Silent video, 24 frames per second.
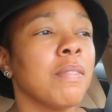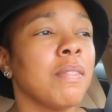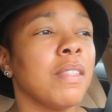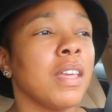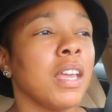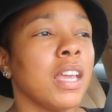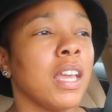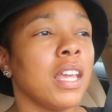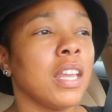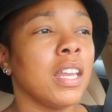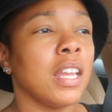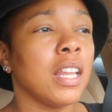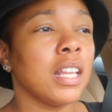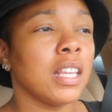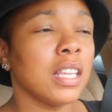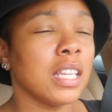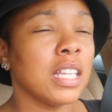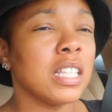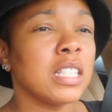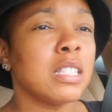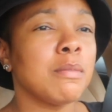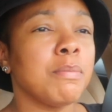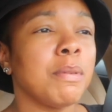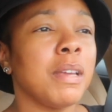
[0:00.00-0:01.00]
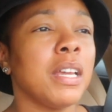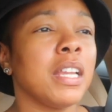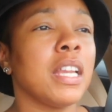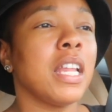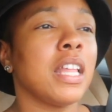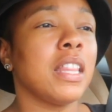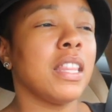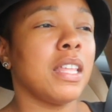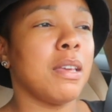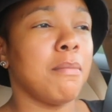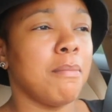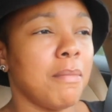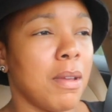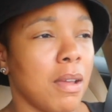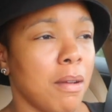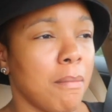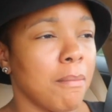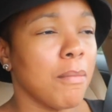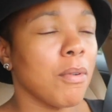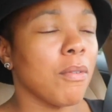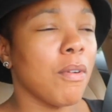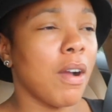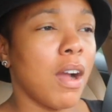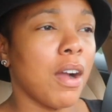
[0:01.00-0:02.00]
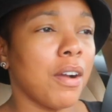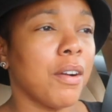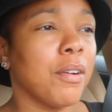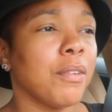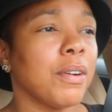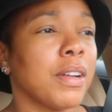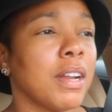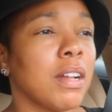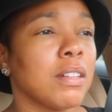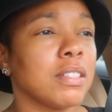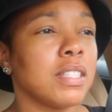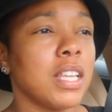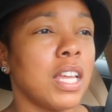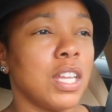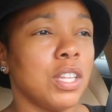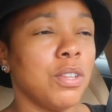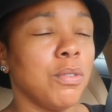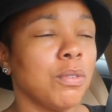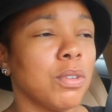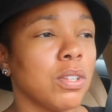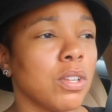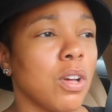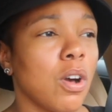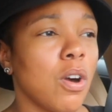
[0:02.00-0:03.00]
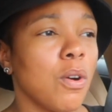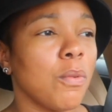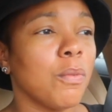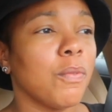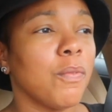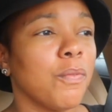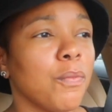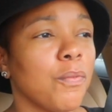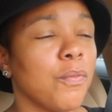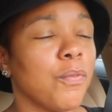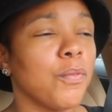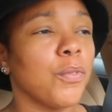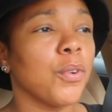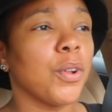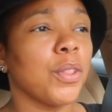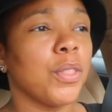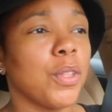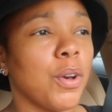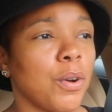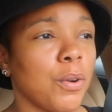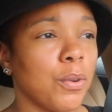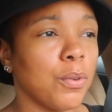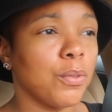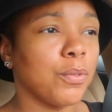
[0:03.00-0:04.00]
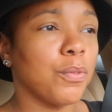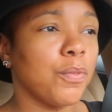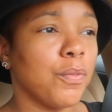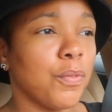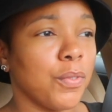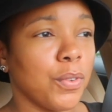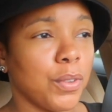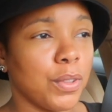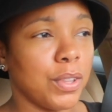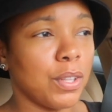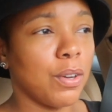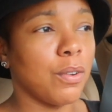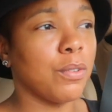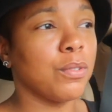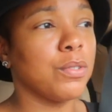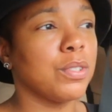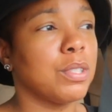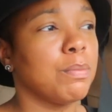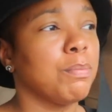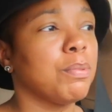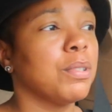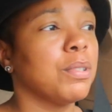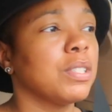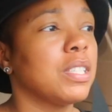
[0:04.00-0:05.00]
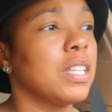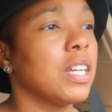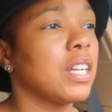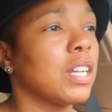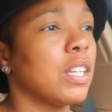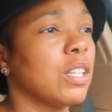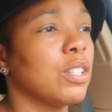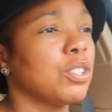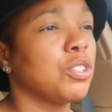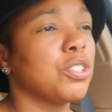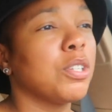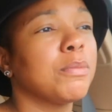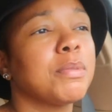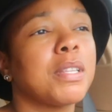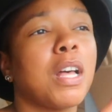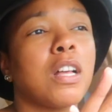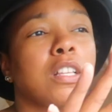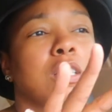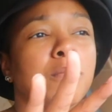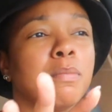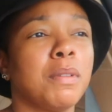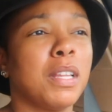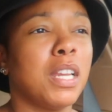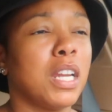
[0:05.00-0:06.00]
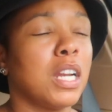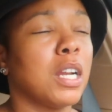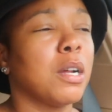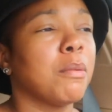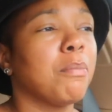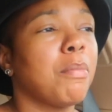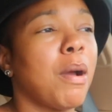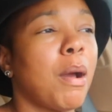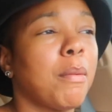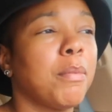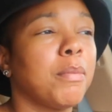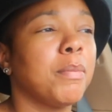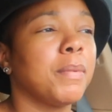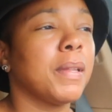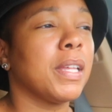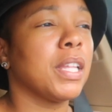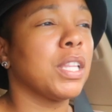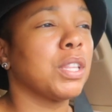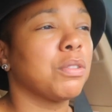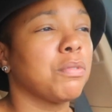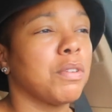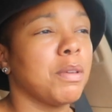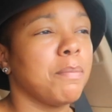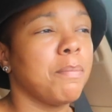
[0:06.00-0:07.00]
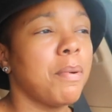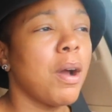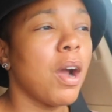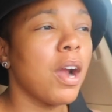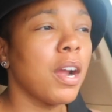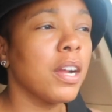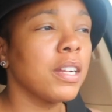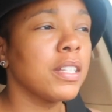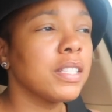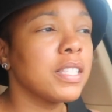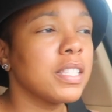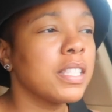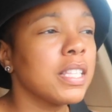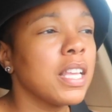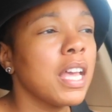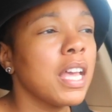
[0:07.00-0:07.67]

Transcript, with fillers: then Lisbon, and then Morocco. And I'll take you along for those for those particular trips i'll split it up probably in three parts